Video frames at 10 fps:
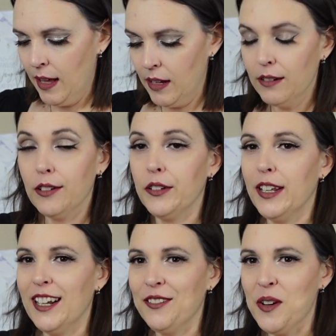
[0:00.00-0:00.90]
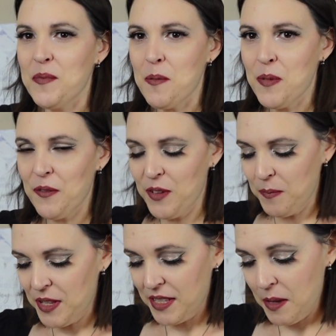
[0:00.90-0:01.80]
I don't know that I want my perfume
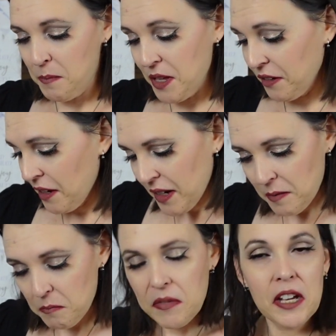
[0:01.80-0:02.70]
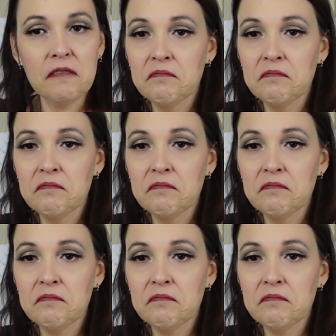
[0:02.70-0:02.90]
to say milk on it, but